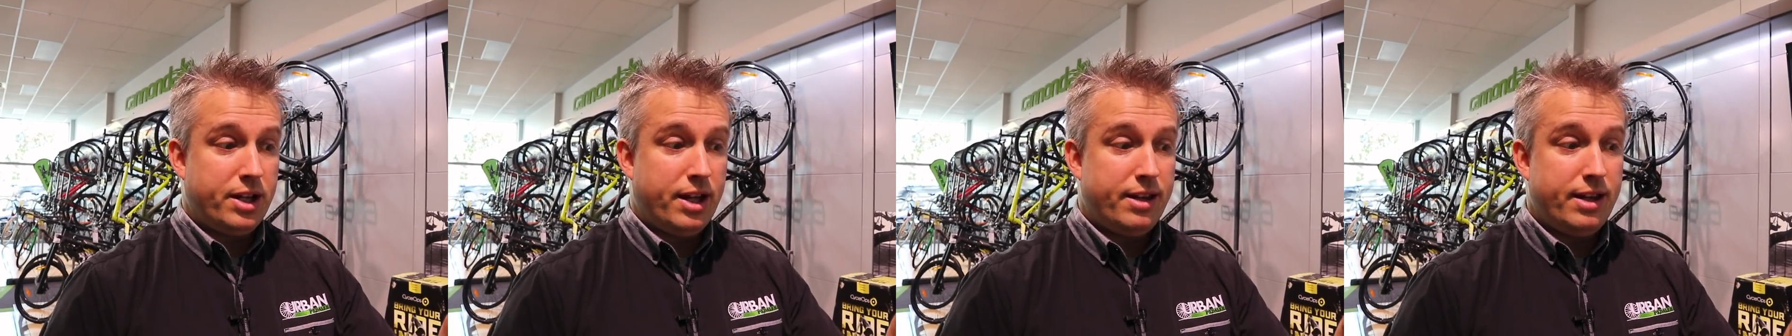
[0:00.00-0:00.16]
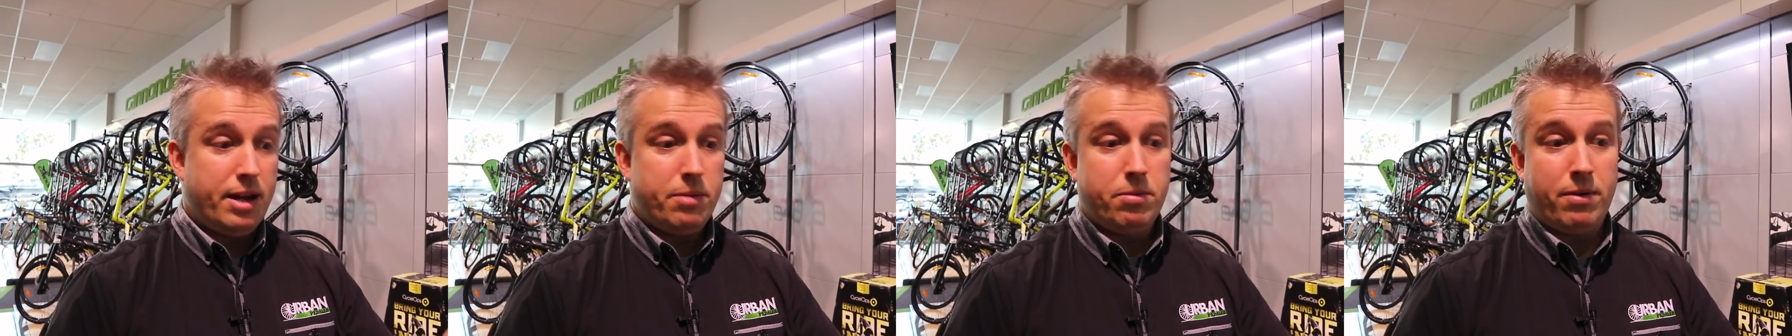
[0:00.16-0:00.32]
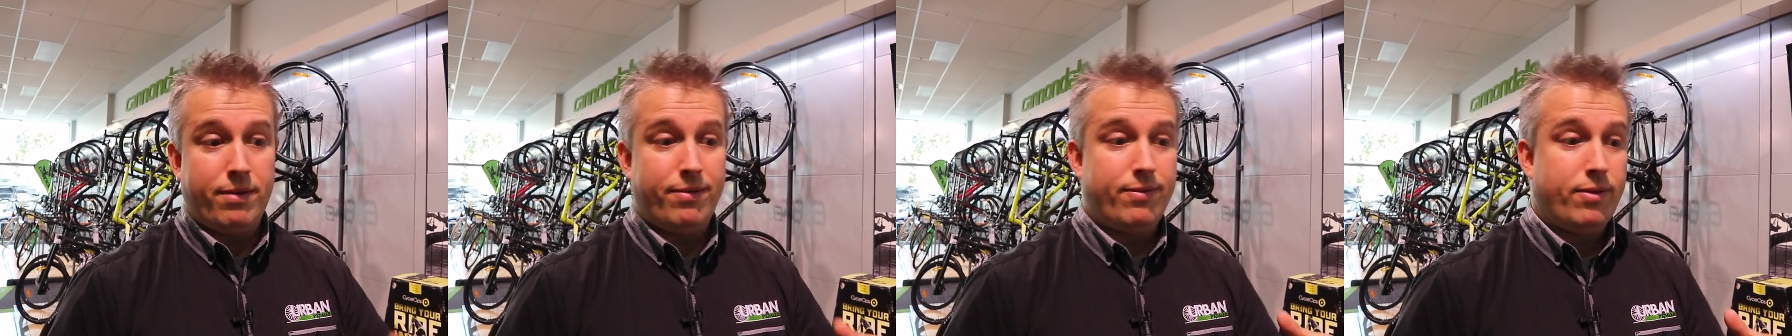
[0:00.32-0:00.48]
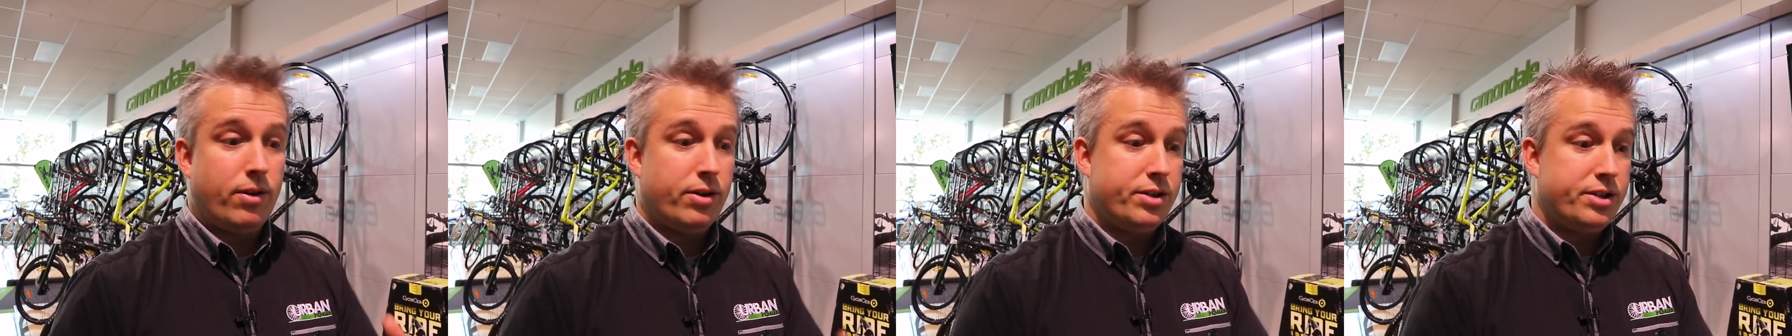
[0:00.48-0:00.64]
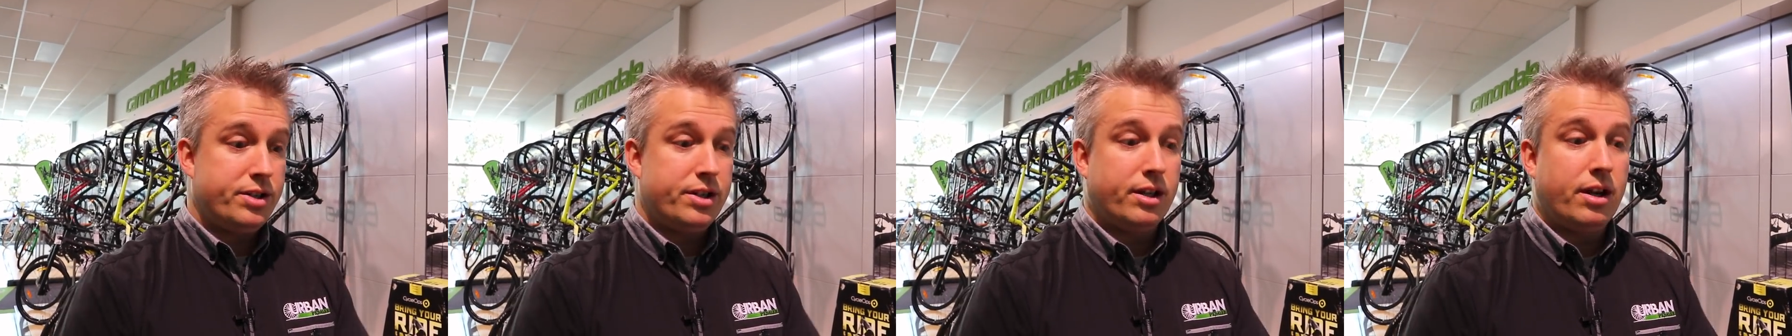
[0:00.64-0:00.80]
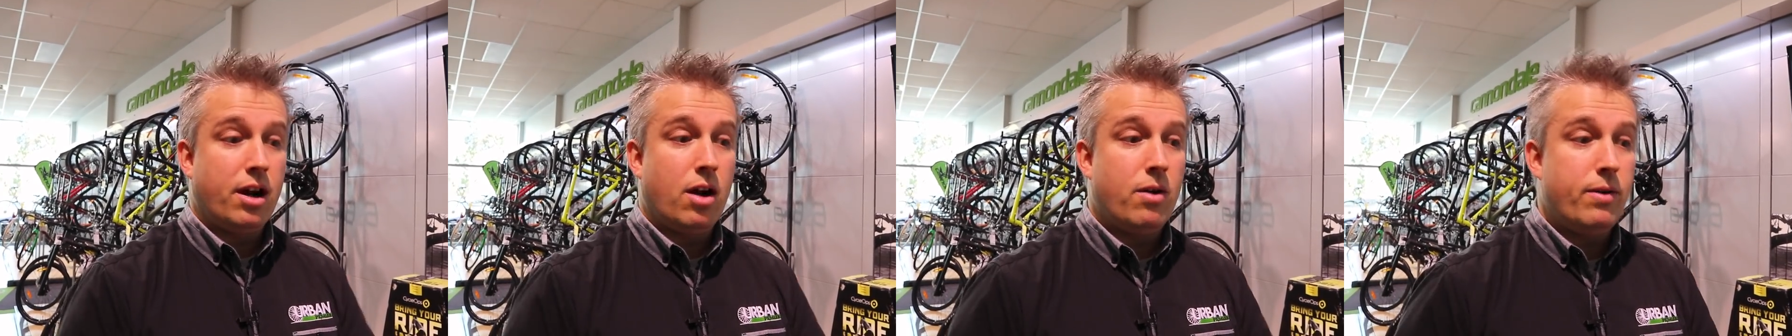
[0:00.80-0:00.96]
and they were
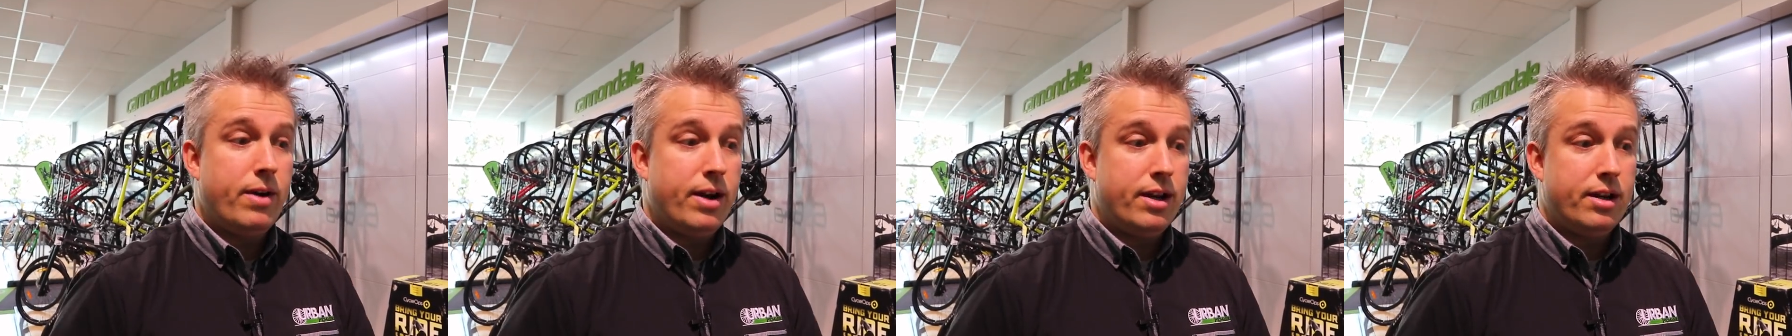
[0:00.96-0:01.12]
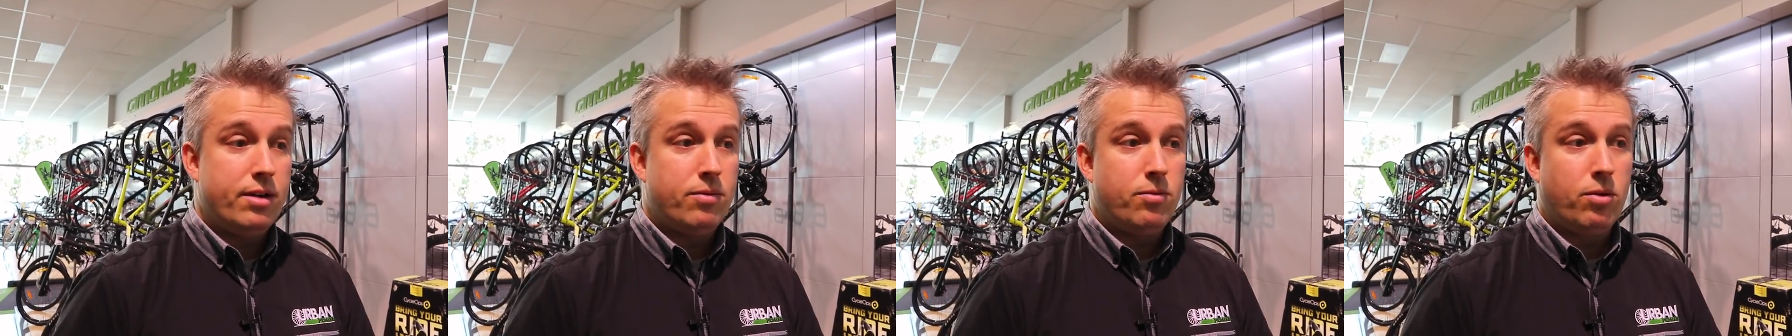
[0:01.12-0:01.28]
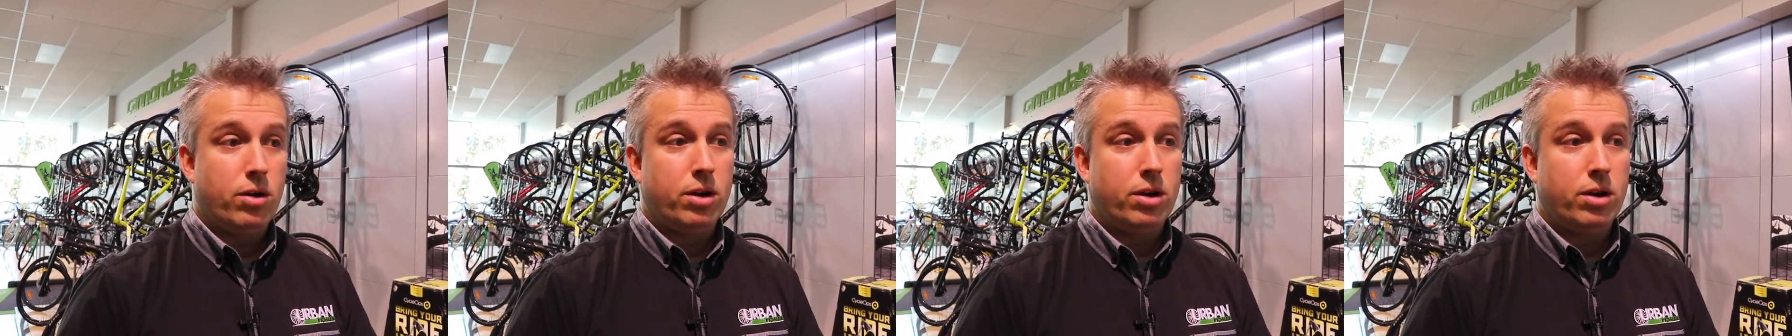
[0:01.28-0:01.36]
first to go in and